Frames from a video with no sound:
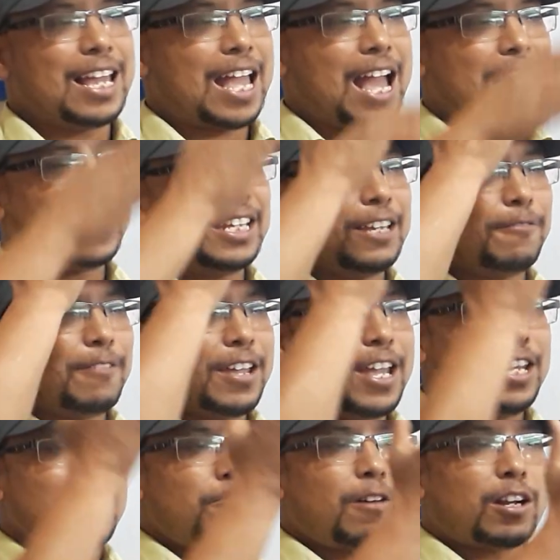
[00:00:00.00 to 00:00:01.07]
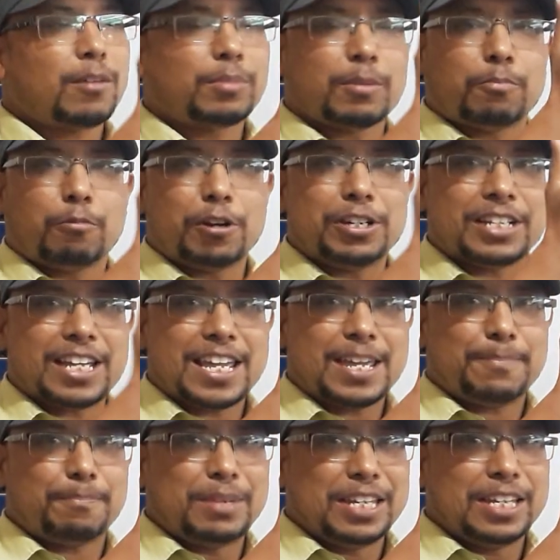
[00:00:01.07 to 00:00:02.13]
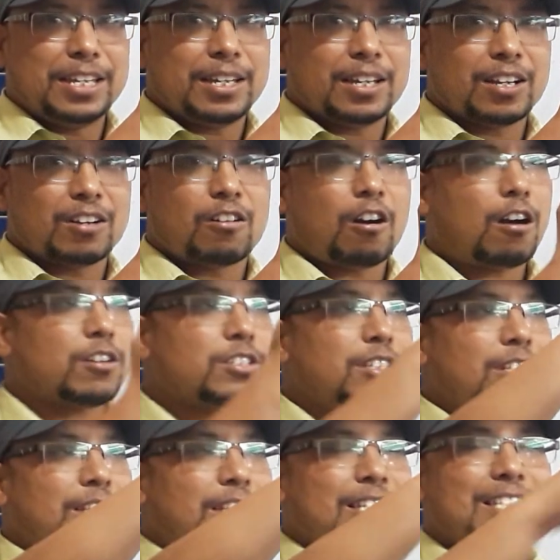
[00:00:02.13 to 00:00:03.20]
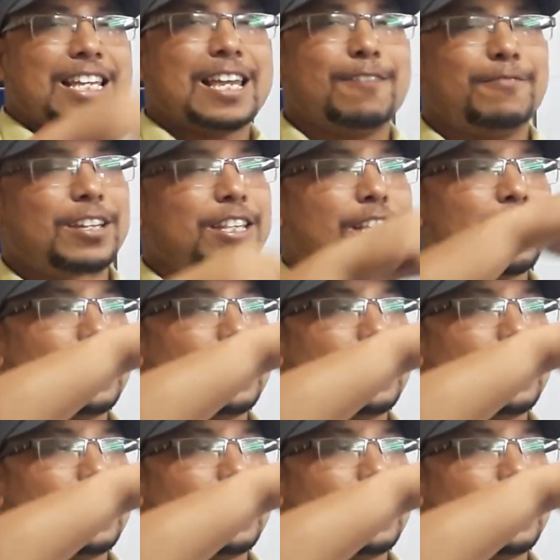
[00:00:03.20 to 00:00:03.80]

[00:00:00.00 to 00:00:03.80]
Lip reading: and if any one of the point P cuts this AB in the